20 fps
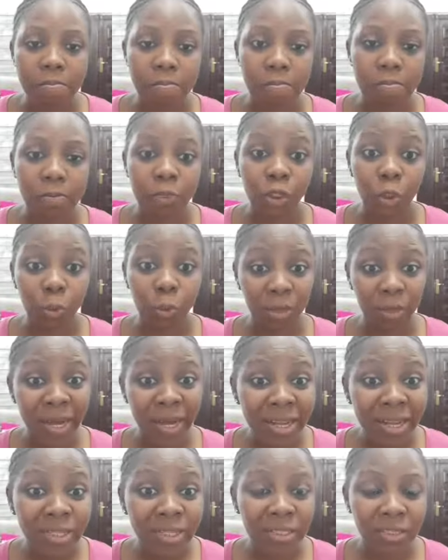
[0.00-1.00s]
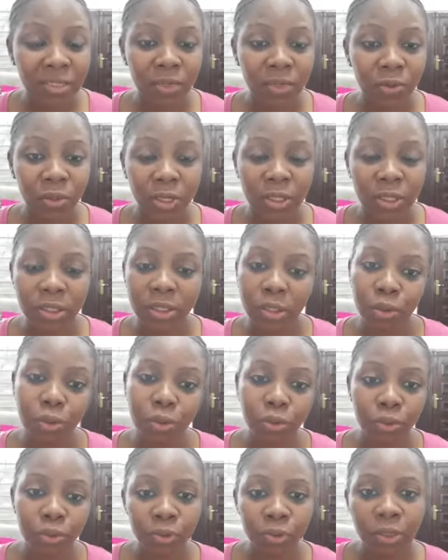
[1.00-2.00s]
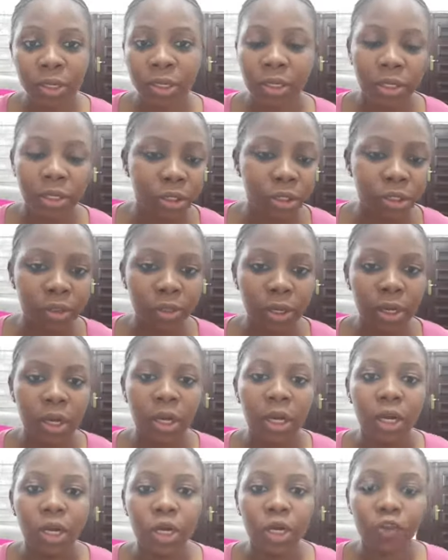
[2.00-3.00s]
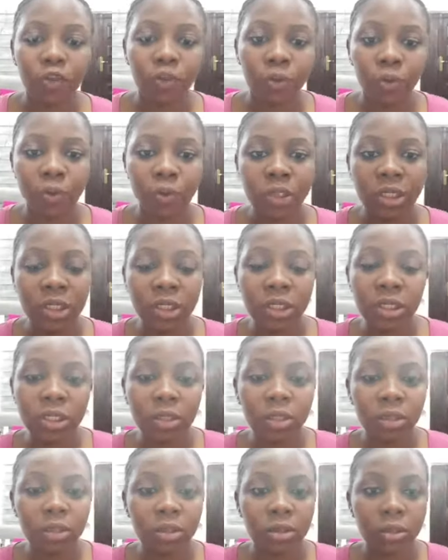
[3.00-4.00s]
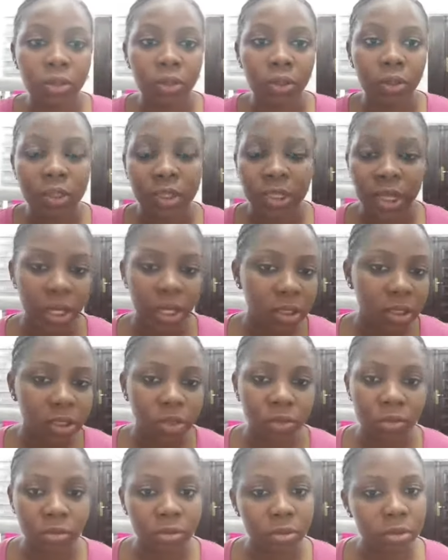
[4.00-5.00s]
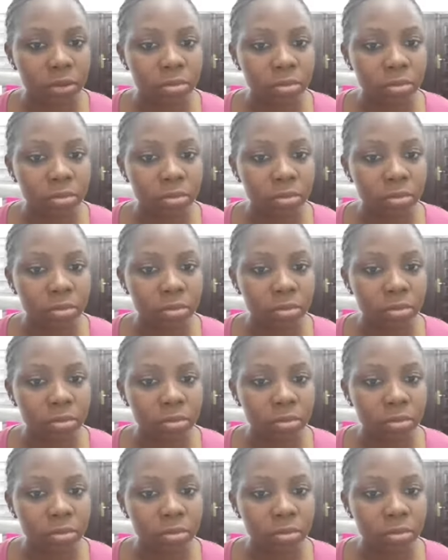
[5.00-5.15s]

suppliers who can sell to you here in Nigeria. If you need contacts,